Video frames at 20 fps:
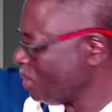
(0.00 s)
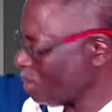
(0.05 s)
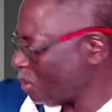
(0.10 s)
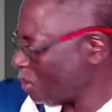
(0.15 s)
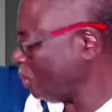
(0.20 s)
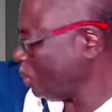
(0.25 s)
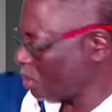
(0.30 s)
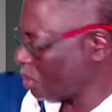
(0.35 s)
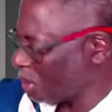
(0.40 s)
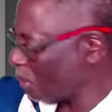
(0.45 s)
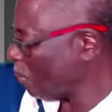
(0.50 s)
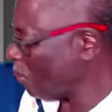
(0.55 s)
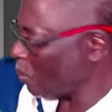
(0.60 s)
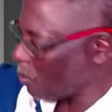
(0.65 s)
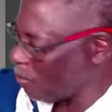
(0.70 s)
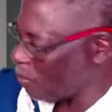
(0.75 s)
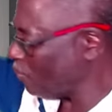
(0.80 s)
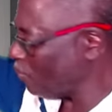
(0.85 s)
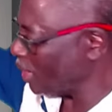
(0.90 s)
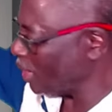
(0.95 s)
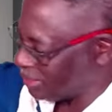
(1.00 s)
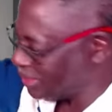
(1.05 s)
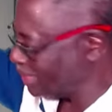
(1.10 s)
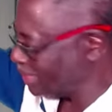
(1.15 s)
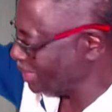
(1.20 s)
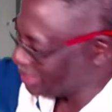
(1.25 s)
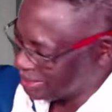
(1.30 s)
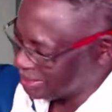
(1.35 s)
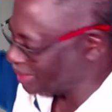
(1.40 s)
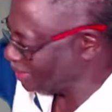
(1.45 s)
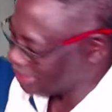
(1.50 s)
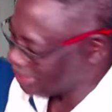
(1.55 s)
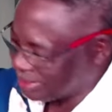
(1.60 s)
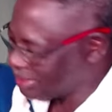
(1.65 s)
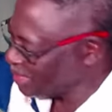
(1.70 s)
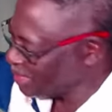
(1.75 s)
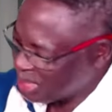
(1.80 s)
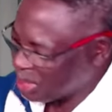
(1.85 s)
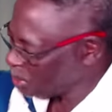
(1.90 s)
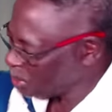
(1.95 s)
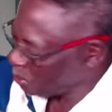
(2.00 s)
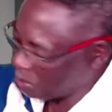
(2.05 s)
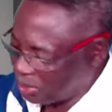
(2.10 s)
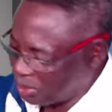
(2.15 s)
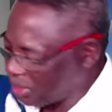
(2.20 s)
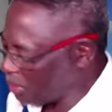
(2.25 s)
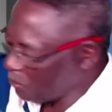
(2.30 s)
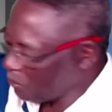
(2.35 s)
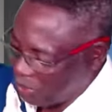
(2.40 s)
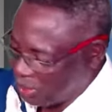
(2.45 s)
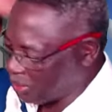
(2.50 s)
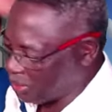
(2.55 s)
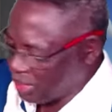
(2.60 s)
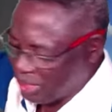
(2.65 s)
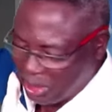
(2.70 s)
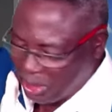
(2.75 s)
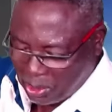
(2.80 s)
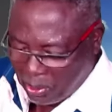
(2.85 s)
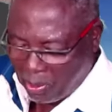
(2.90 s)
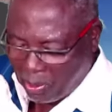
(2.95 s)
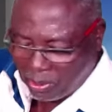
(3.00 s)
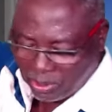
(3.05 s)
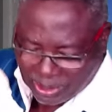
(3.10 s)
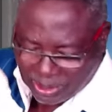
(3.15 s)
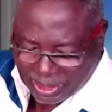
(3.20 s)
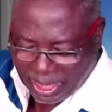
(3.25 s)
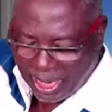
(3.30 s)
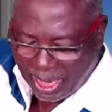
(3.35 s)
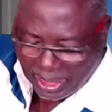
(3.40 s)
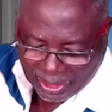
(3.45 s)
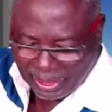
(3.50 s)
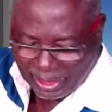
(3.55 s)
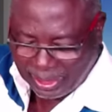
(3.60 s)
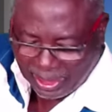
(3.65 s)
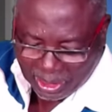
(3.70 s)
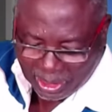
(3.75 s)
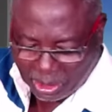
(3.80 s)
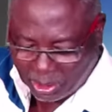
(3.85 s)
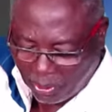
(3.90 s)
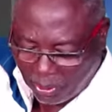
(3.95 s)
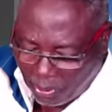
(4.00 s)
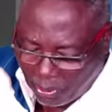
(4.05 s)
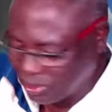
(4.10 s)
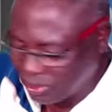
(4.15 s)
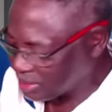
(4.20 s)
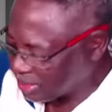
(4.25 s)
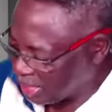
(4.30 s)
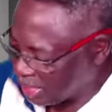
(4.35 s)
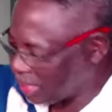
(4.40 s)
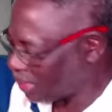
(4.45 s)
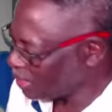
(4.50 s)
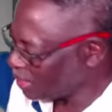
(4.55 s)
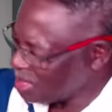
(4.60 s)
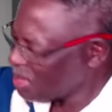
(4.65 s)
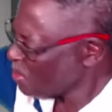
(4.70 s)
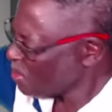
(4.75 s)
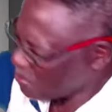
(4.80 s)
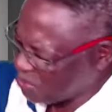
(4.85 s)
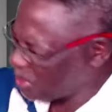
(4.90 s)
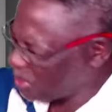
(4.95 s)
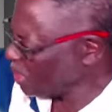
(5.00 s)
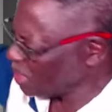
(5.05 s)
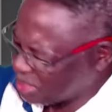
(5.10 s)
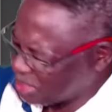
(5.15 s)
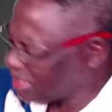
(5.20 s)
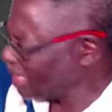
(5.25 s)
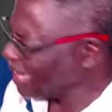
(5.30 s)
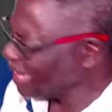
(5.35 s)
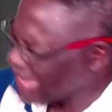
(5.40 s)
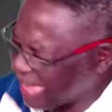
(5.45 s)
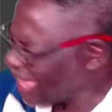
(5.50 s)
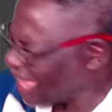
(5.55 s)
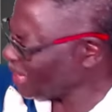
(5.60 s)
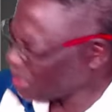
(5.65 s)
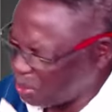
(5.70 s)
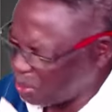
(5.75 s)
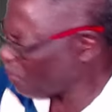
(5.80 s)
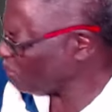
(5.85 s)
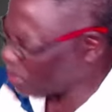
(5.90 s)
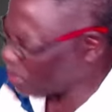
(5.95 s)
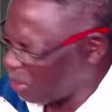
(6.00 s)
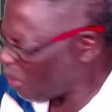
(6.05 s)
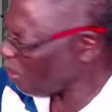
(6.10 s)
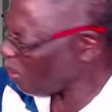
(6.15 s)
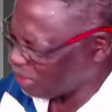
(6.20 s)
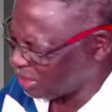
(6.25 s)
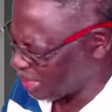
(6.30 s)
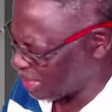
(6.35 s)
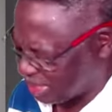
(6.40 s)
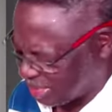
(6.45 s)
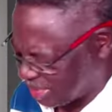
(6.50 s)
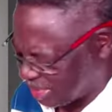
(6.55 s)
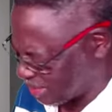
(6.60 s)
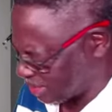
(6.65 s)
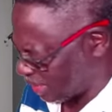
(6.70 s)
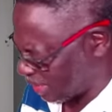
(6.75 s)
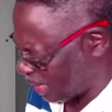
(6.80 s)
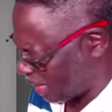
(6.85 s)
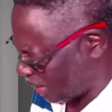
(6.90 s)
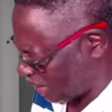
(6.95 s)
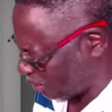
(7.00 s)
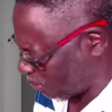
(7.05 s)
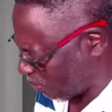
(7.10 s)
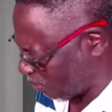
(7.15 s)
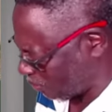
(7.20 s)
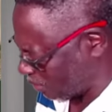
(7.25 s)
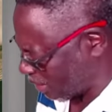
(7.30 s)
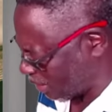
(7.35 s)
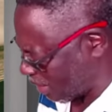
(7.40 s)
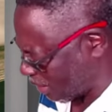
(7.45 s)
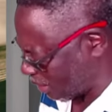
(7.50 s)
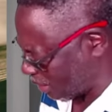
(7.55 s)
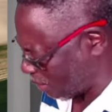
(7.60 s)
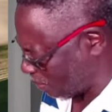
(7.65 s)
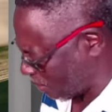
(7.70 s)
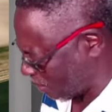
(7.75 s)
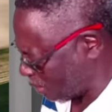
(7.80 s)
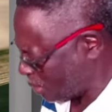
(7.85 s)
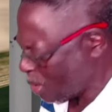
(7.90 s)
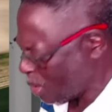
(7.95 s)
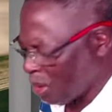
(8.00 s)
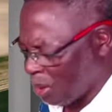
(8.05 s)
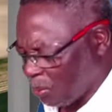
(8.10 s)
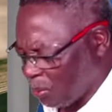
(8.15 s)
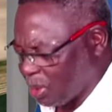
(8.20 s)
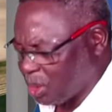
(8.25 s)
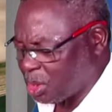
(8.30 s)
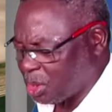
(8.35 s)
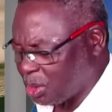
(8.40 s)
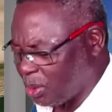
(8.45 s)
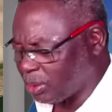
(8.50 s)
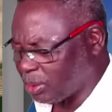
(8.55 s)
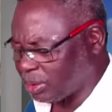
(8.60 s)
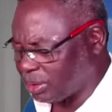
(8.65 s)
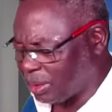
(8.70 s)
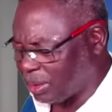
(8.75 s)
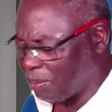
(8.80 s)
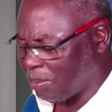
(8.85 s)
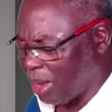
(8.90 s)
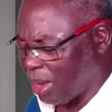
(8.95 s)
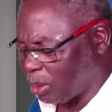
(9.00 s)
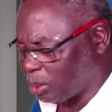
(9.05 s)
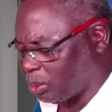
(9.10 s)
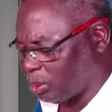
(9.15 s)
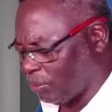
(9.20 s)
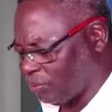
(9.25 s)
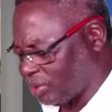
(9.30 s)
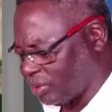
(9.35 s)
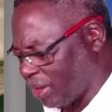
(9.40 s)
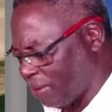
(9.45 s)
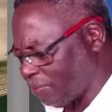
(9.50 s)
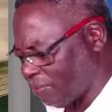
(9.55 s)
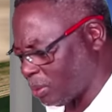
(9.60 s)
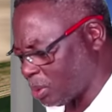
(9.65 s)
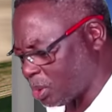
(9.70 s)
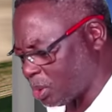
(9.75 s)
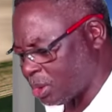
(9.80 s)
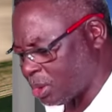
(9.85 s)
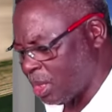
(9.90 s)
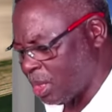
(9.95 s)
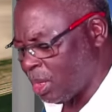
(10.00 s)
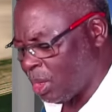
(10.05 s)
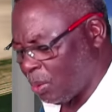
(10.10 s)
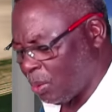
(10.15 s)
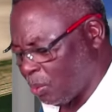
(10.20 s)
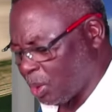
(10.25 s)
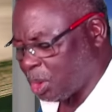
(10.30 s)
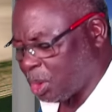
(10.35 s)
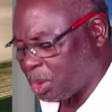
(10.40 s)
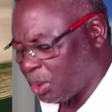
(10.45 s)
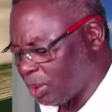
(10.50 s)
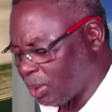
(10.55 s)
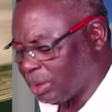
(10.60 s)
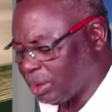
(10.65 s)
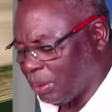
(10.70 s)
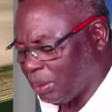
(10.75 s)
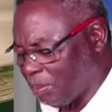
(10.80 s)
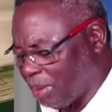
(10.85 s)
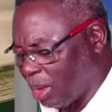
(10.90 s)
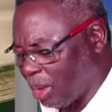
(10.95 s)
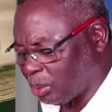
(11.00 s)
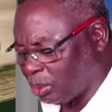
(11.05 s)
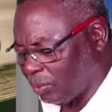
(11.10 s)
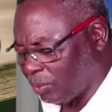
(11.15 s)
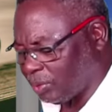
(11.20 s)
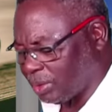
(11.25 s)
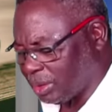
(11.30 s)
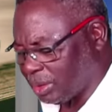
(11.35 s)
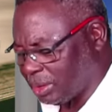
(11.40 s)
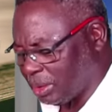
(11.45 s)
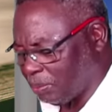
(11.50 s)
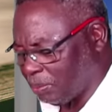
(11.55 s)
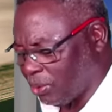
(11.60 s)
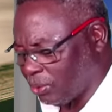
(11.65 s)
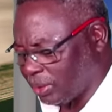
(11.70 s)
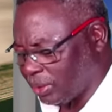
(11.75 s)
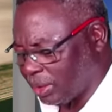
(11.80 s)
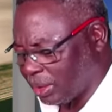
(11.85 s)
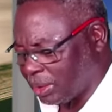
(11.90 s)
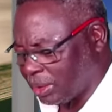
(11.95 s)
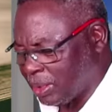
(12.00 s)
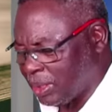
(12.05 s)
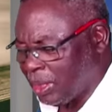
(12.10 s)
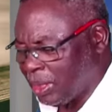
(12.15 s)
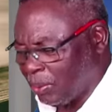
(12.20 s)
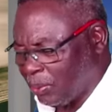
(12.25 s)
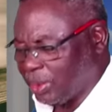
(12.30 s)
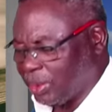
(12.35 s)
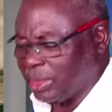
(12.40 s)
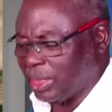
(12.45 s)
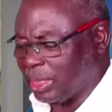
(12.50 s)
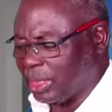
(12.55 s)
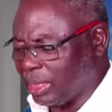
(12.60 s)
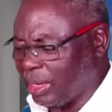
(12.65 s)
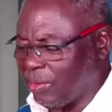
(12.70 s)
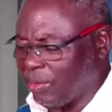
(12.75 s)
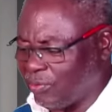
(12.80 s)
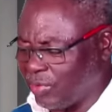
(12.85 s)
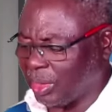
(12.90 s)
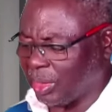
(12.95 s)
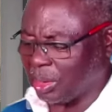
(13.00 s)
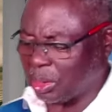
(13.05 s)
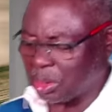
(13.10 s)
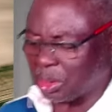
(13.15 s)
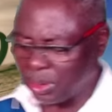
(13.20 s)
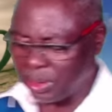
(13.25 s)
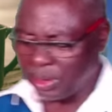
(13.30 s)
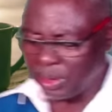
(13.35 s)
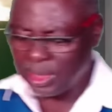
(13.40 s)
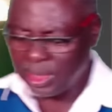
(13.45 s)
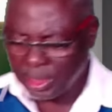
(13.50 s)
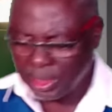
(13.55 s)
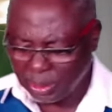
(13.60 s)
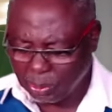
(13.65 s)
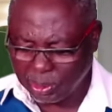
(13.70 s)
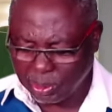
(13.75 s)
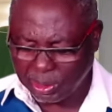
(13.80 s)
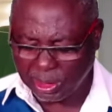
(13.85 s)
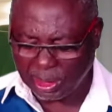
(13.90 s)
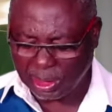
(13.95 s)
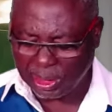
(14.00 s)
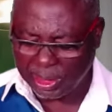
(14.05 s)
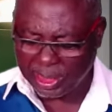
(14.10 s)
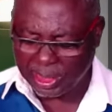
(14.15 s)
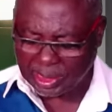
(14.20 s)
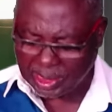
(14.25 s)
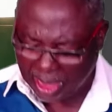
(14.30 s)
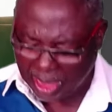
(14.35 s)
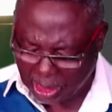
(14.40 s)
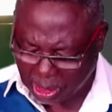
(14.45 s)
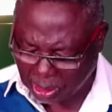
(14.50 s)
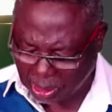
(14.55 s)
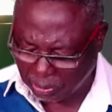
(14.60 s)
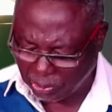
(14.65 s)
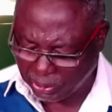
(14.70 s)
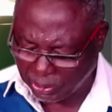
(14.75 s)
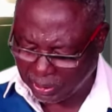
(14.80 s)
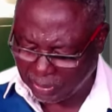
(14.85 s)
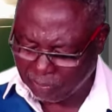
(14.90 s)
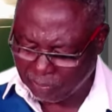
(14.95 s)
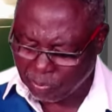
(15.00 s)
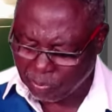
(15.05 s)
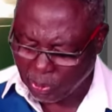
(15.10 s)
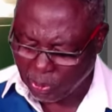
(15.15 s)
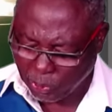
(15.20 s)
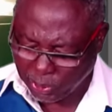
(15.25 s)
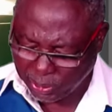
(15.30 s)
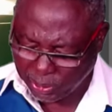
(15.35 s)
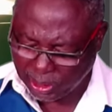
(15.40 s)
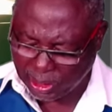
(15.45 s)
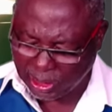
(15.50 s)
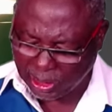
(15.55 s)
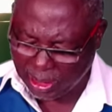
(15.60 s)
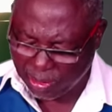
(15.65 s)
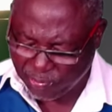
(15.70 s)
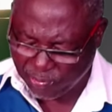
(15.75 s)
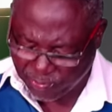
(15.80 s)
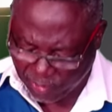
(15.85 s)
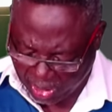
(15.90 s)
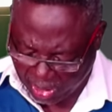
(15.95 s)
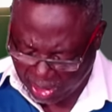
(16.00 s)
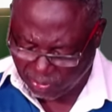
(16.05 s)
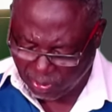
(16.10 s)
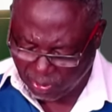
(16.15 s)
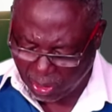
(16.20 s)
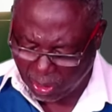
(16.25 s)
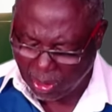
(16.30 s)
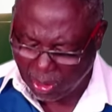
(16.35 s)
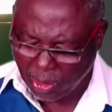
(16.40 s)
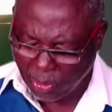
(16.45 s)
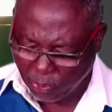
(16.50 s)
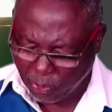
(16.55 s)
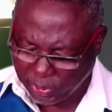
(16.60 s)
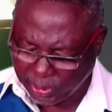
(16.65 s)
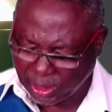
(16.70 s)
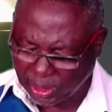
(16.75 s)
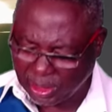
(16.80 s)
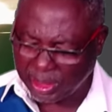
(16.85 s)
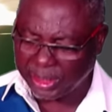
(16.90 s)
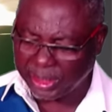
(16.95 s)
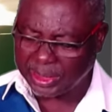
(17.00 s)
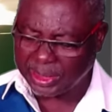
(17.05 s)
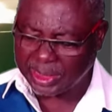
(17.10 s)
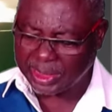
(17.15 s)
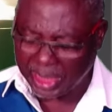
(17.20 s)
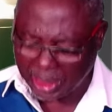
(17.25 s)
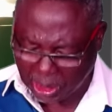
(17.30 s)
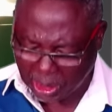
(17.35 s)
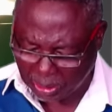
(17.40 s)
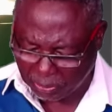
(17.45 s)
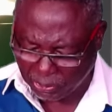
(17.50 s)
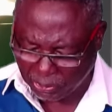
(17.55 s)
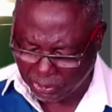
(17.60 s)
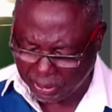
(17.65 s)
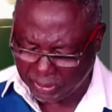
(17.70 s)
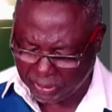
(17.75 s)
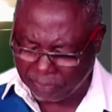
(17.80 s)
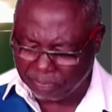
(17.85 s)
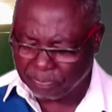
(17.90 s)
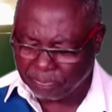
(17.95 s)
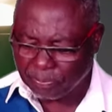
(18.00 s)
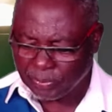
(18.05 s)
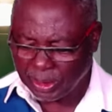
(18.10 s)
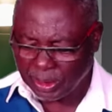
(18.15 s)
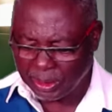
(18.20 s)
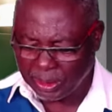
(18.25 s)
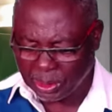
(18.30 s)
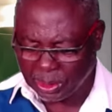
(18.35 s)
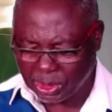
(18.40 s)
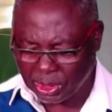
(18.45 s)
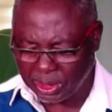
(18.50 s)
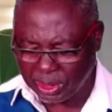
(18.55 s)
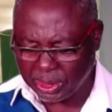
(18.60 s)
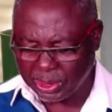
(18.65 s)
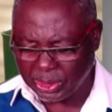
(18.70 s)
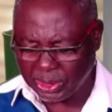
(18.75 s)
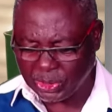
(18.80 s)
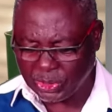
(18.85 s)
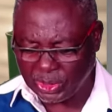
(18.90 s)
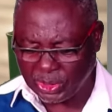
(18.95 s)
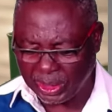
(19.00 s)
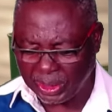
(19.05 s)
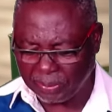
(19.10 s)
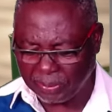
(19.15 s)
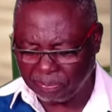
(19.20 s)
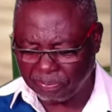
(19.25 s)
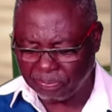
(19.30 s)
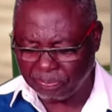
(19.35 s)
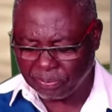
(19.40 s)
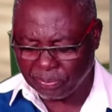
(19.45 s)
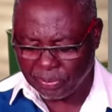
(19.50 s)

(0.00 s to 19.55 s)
to Jehovah Nissi. Today we raise altar against altar. We raise the hand of God against the hand of the enemy. We shut the mouth of devils. We shut the mouth of the demonic. We declare victory. We declare testimony. We declare favor. We declare testimony. In Jesus' name.